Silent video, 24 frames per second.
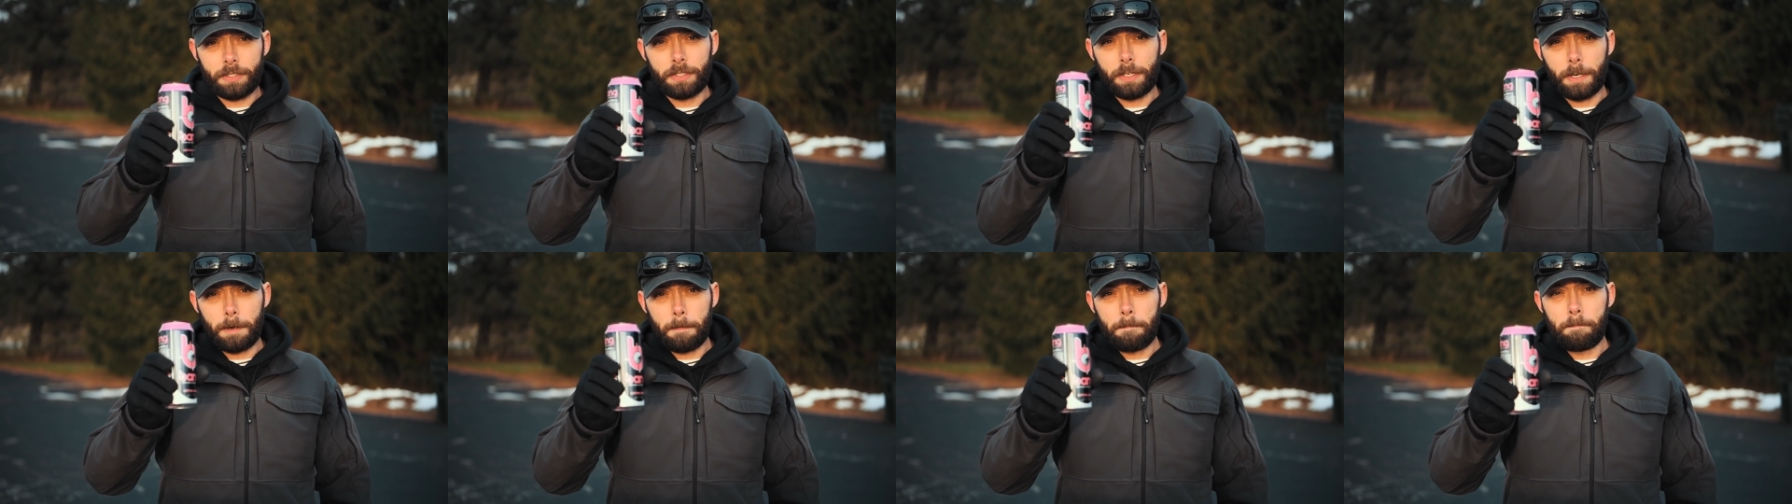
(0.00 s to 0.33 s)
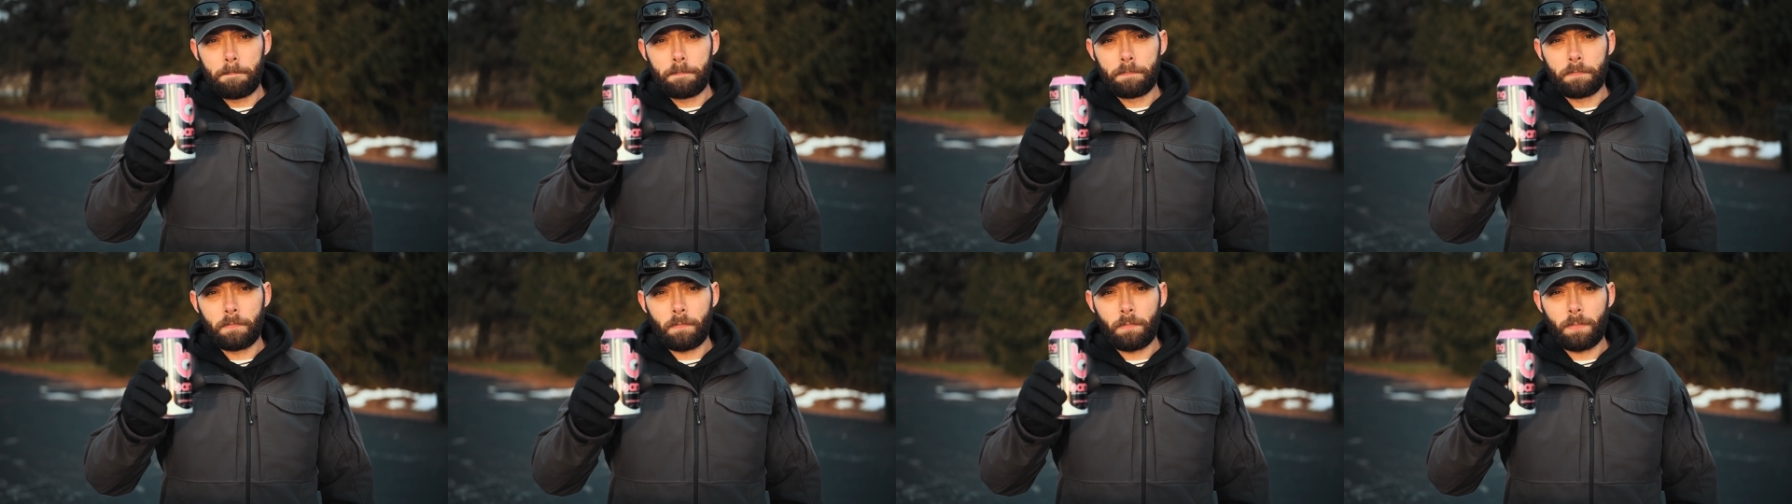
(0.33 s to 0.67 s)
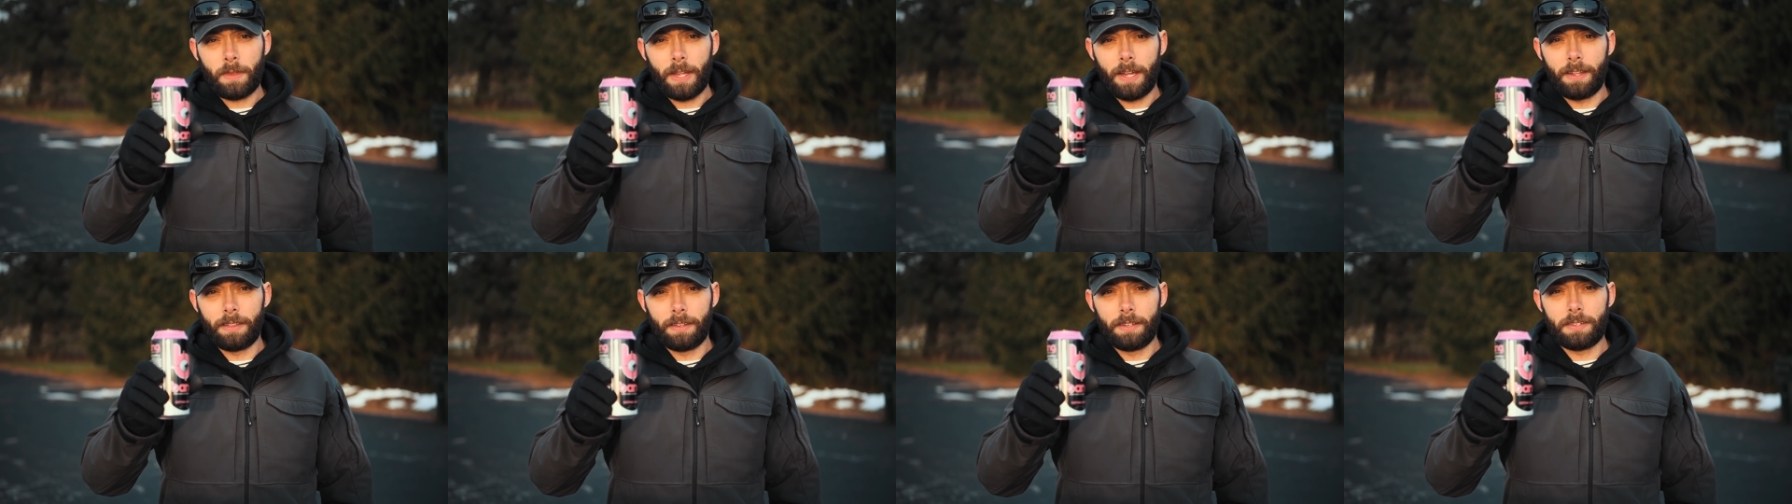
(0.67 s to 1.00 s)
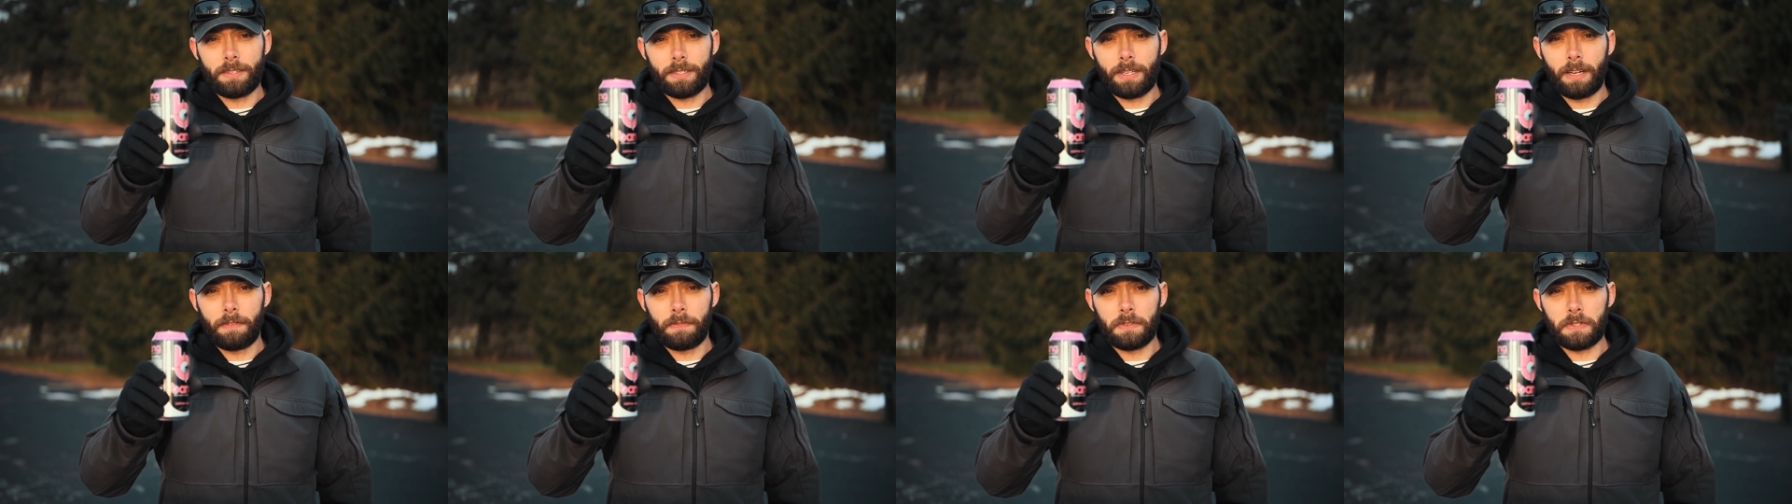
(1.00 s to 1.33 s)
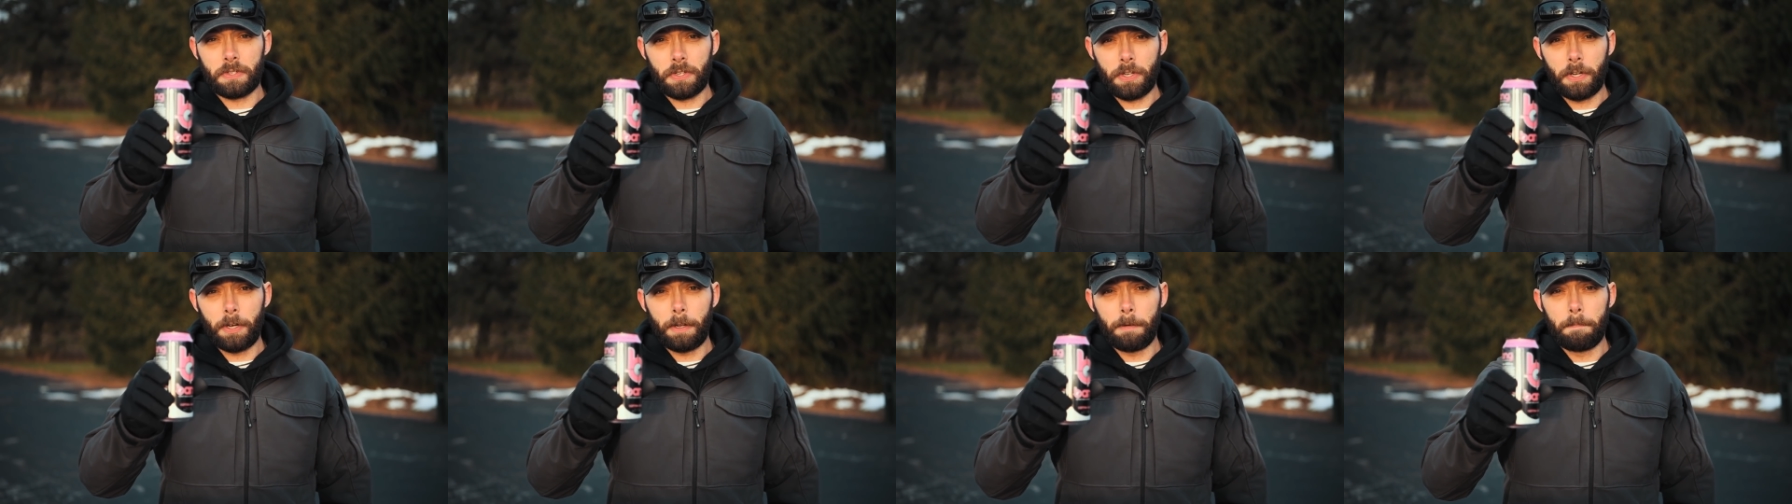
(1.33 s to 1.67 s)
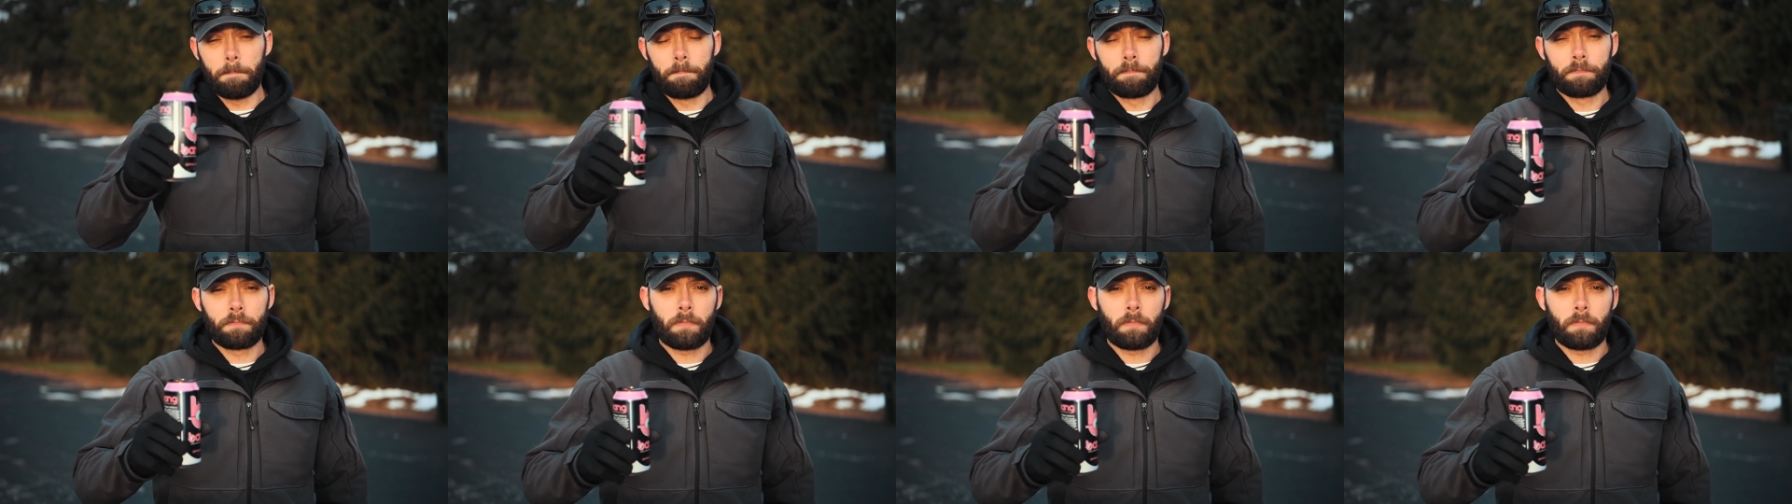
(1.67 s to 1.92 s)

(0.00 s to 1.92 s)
here, and this stuff is good,